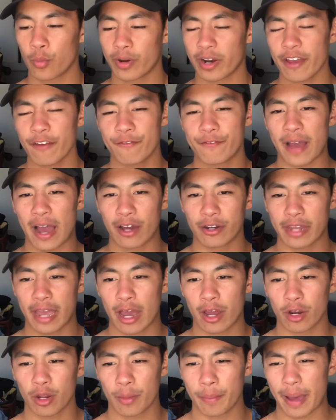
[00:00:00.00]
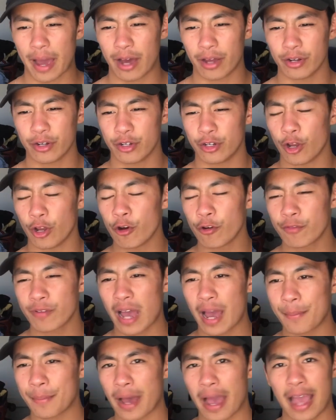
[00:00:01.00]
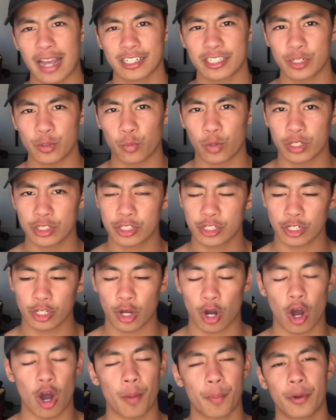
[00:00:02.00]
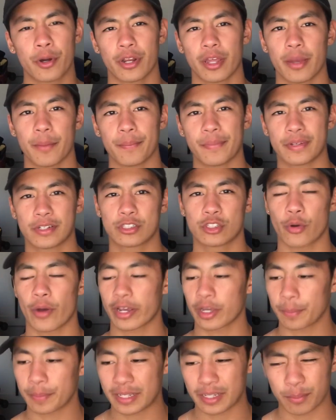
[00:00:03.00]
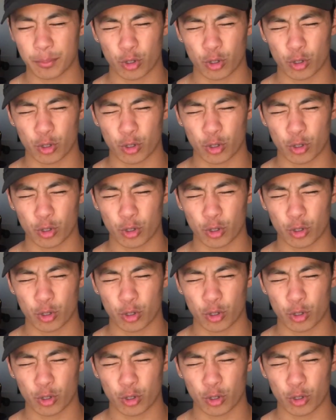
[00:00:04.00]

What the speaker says: when I found out about NoFap, I actually wanted to go hop on it so I could be